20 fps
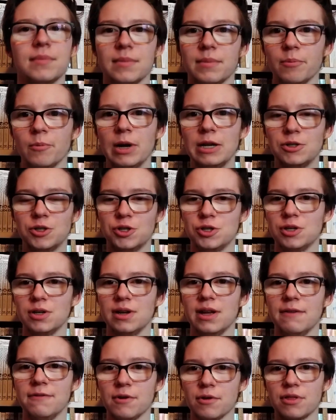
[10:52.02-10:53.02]
which
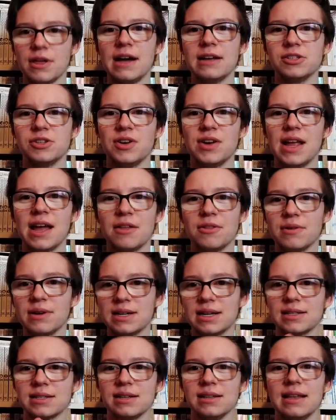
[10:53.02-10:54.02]
if your thighs are together, it
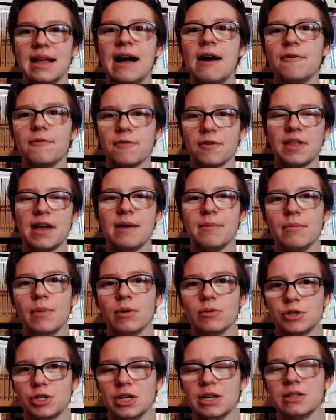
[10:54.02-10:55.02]
doesn't allow for that
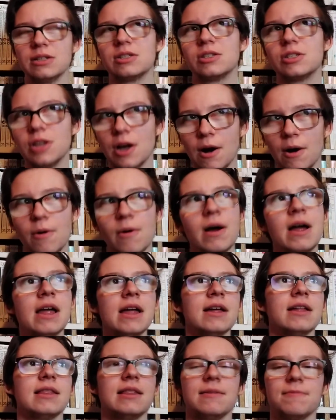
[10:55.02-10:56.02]
motion. So
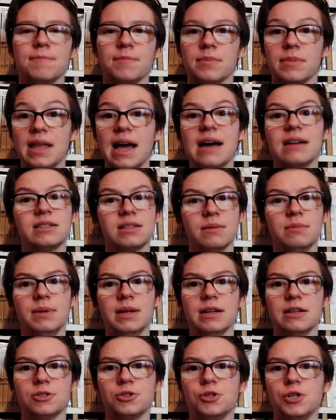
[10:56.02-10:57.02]
that's the
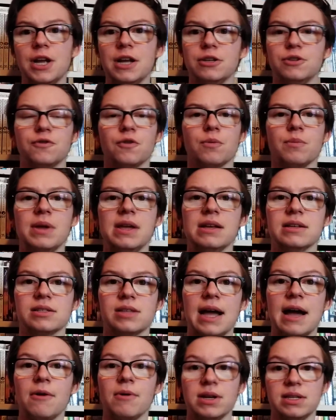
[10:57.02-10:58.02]
biggest change for me, is
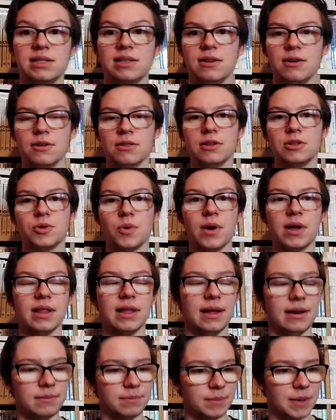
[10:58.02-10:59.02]
how I sit on the
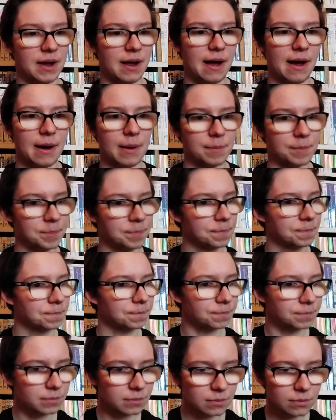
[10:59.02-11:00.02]
toilet. And
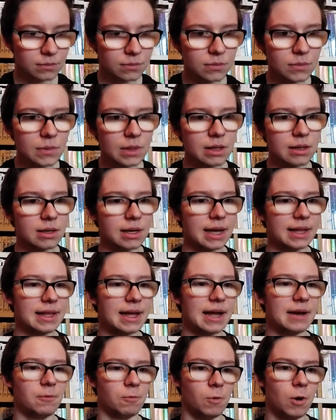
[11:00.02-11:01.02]

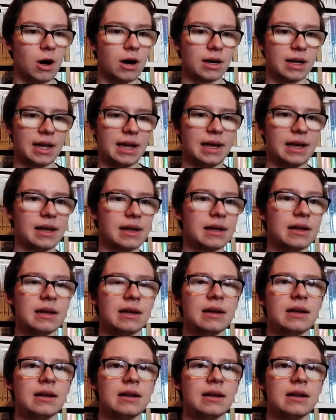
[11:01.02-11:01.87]
then walking,